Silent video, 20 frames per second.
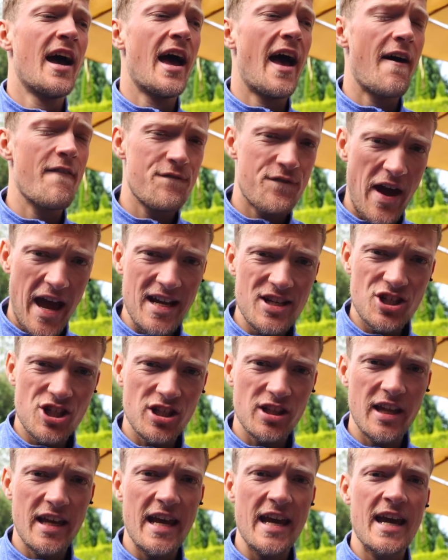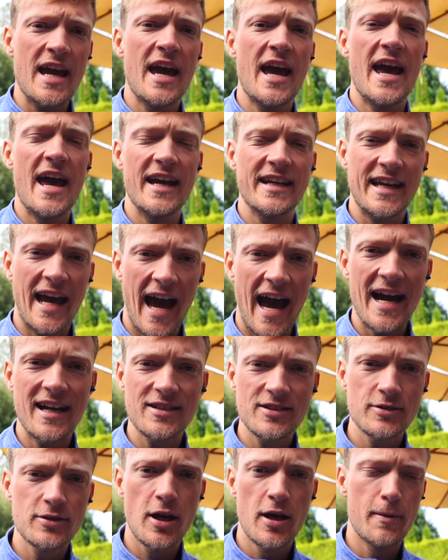eventually it
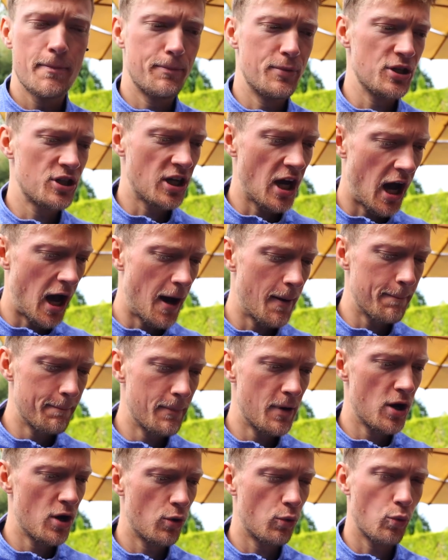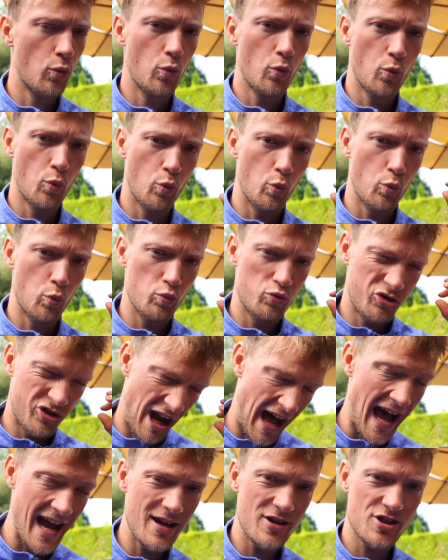can become
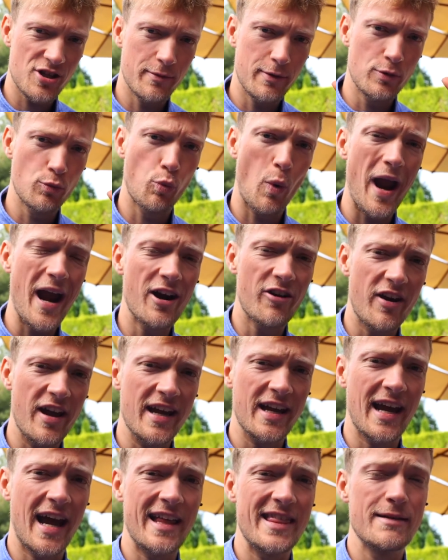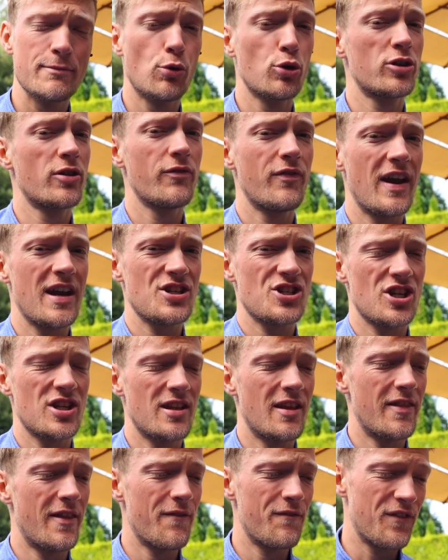tiresome and wearing, and the
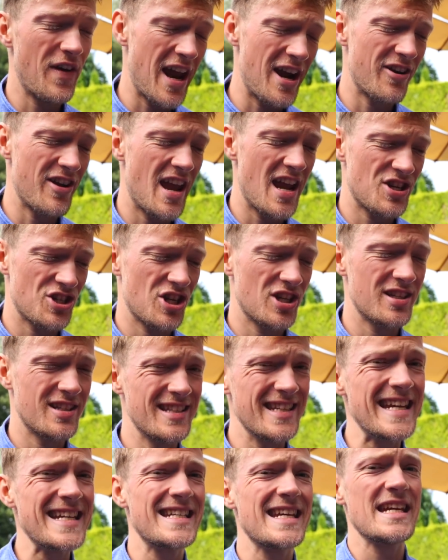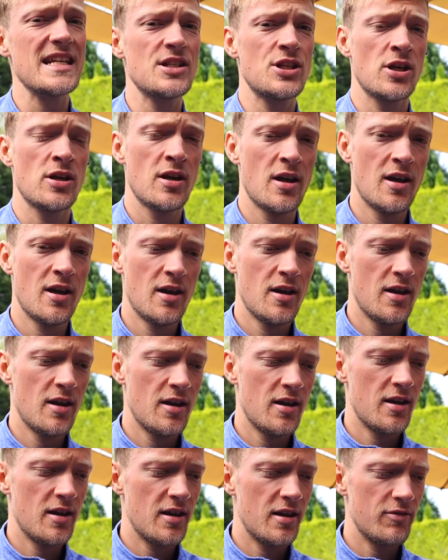motivation, the variation needed
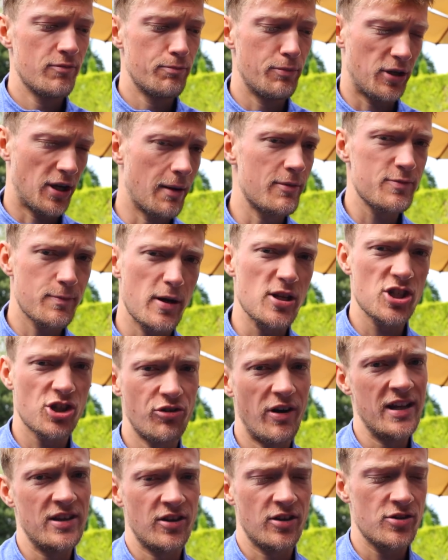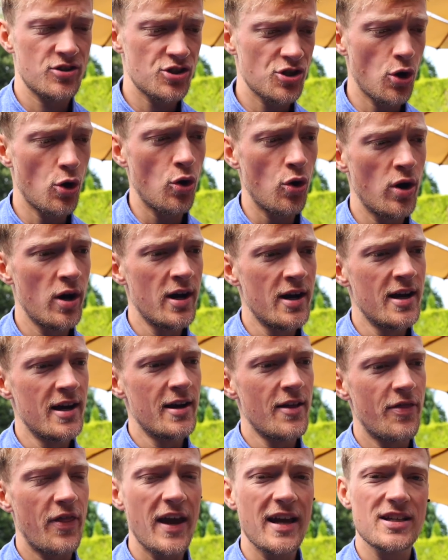becomes much greater. So
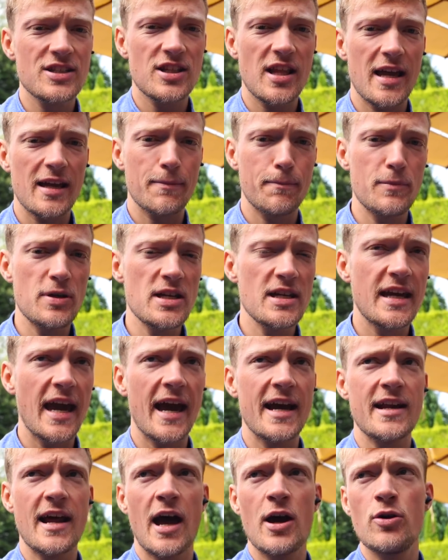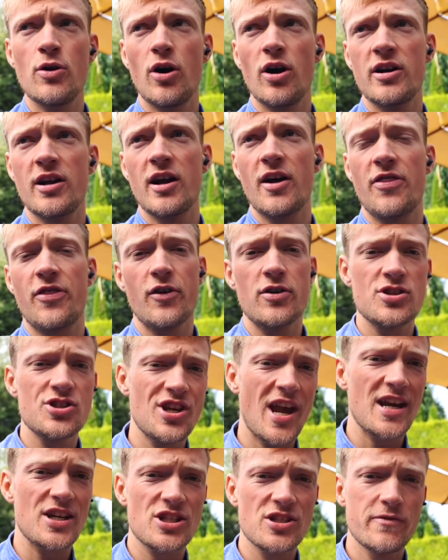things like me getting out on a third
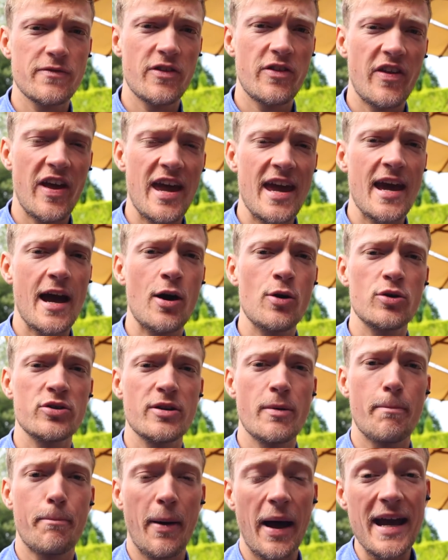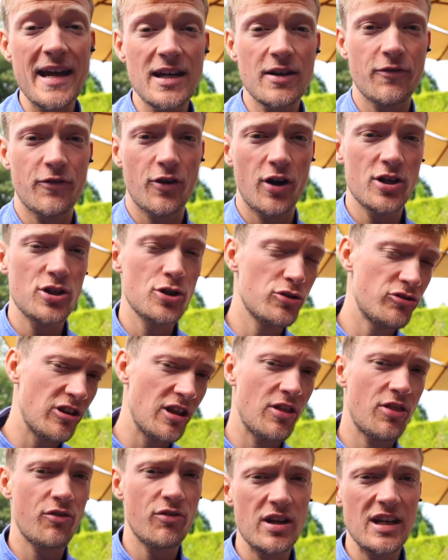session of the day out on the bike for a
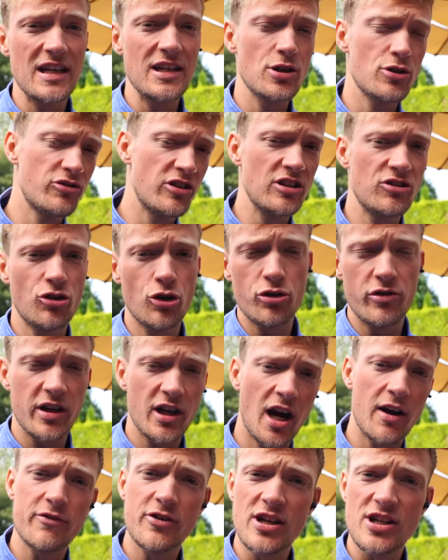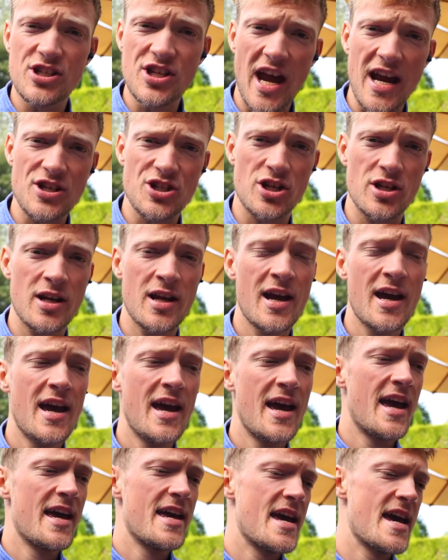UT3, UT2 recovery session
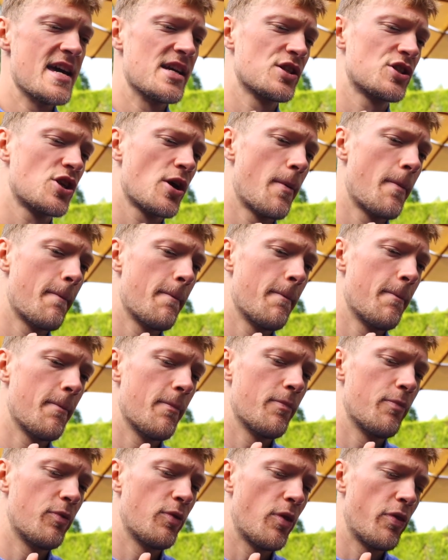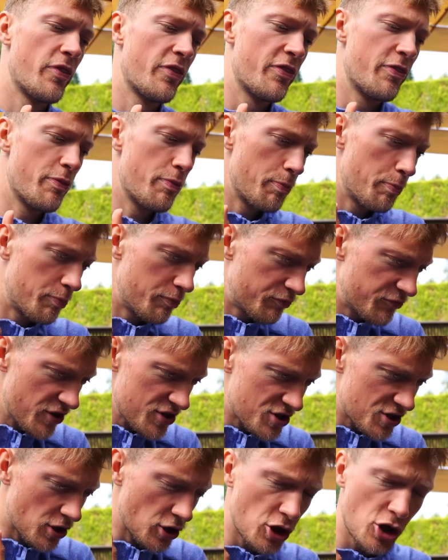is
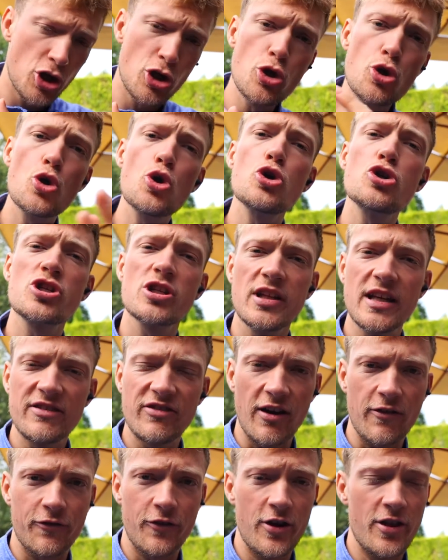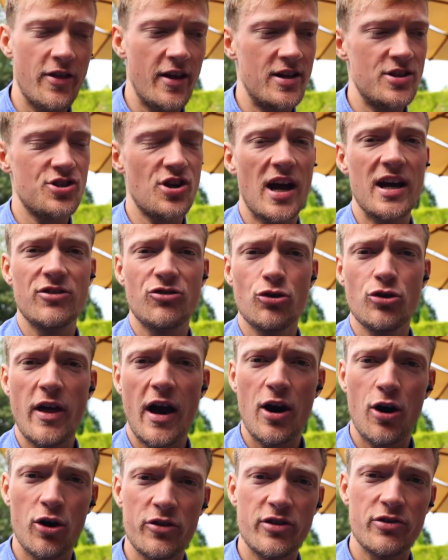just hugely different than trying to do
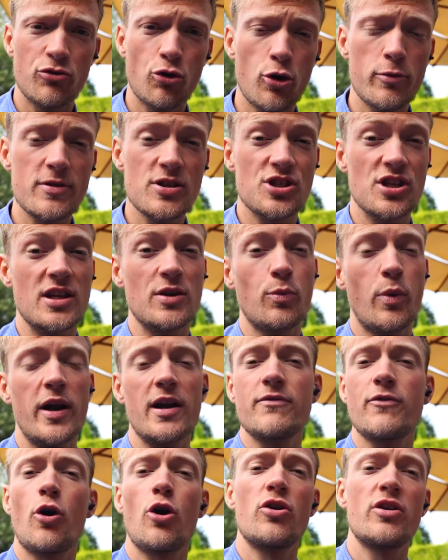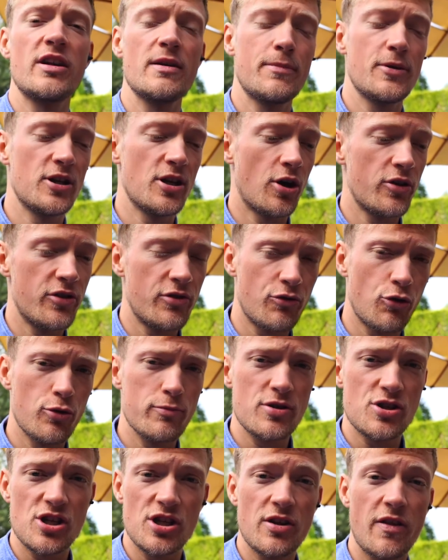that on the rowing machine when I've already been on the rowing
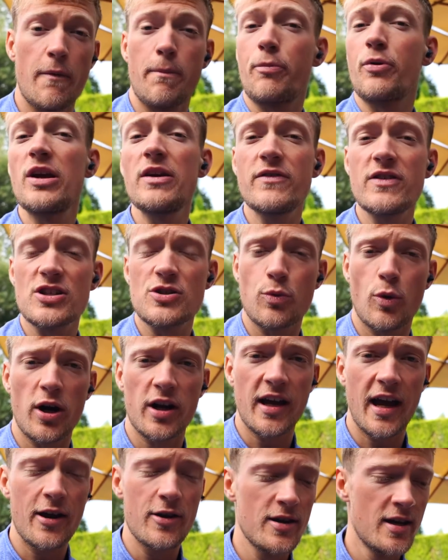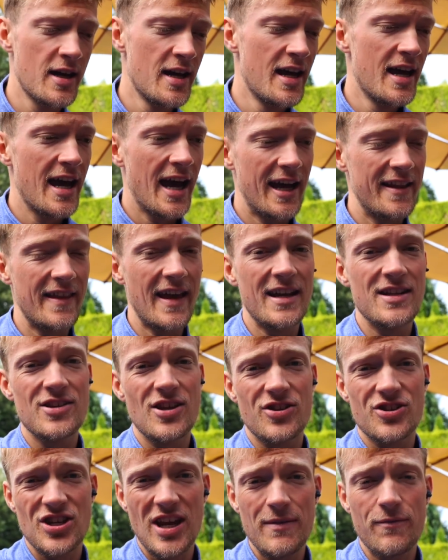machine in the previous workout. And then
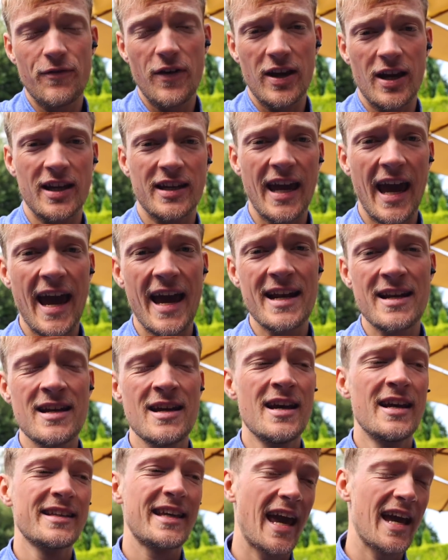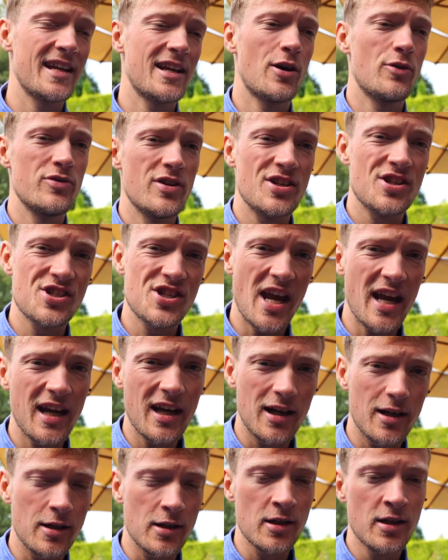the same thing again, getting out in the
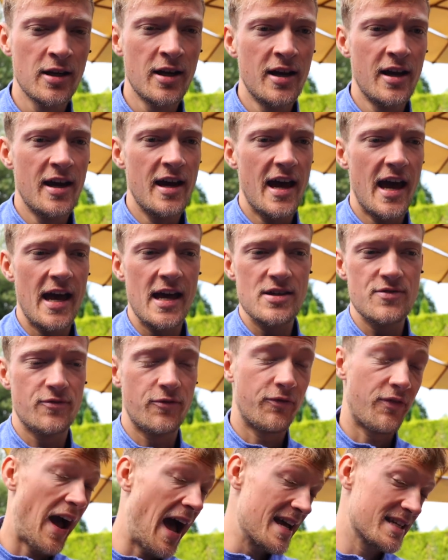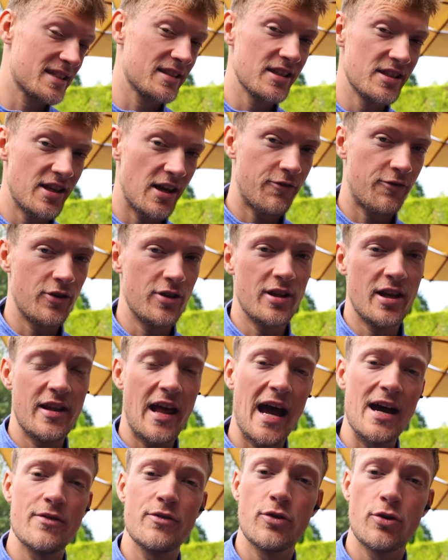single is vastly different than
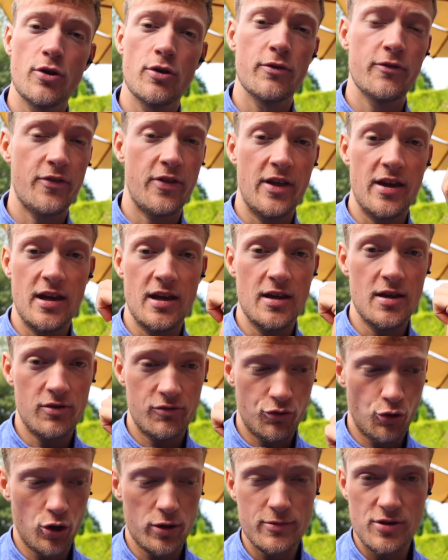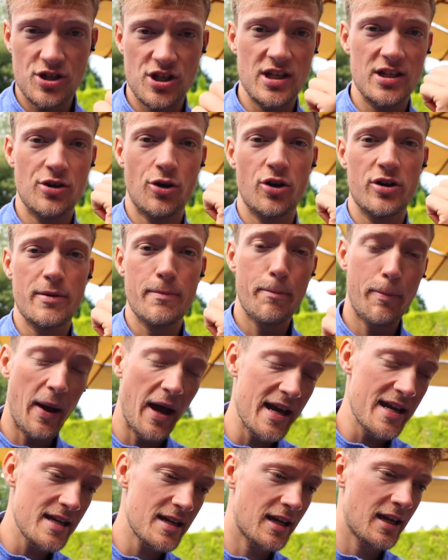either of the rowing machine or the
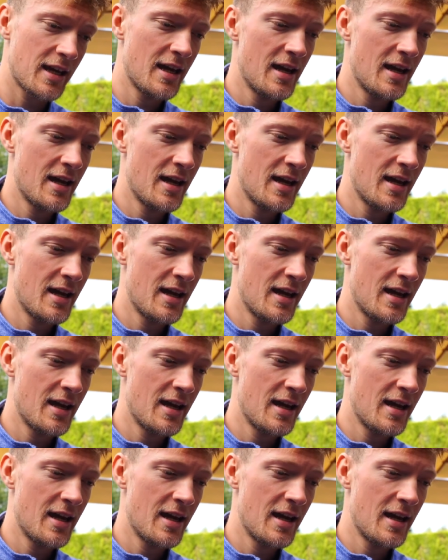bike,